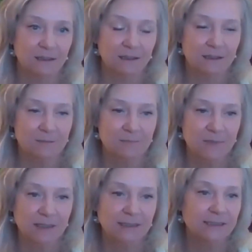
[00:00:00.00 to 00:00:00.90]

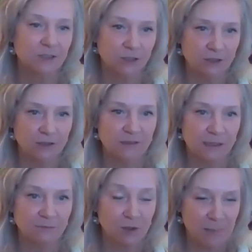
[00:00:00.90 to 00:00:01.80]
in addition to the
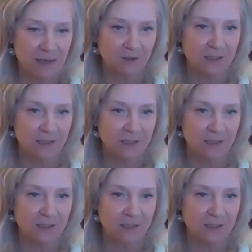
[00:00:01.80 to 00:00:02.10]
subject matter